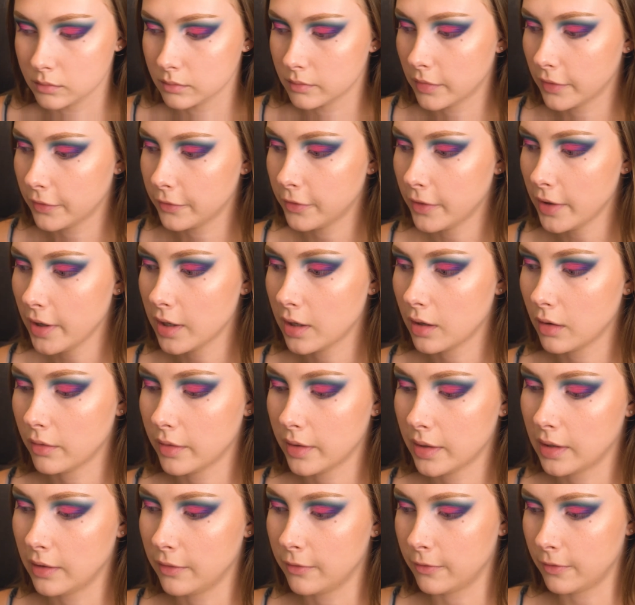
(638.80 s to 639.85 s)
Before I go
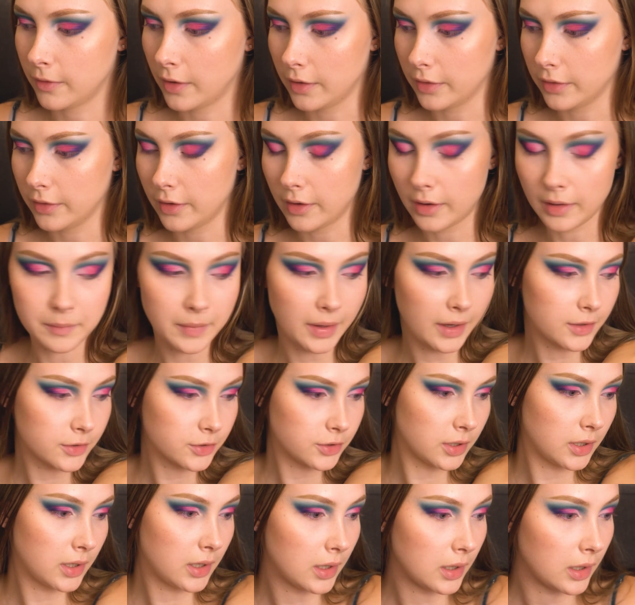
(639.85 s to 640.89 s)
any farther, I'm
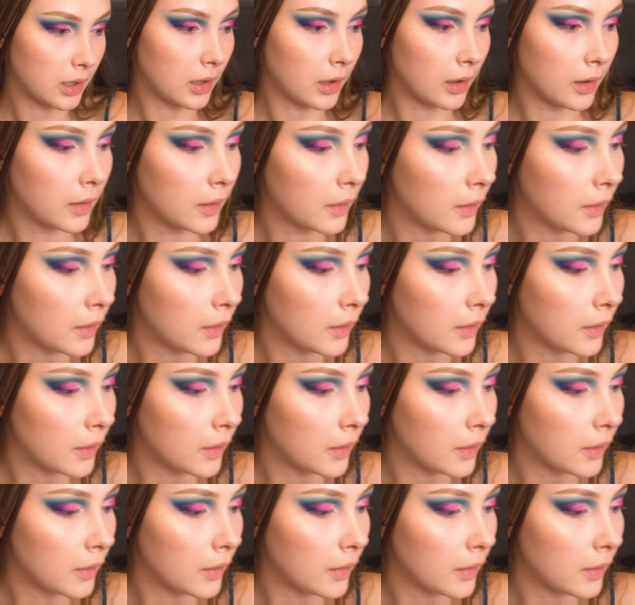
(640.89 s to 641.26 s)
actually gonna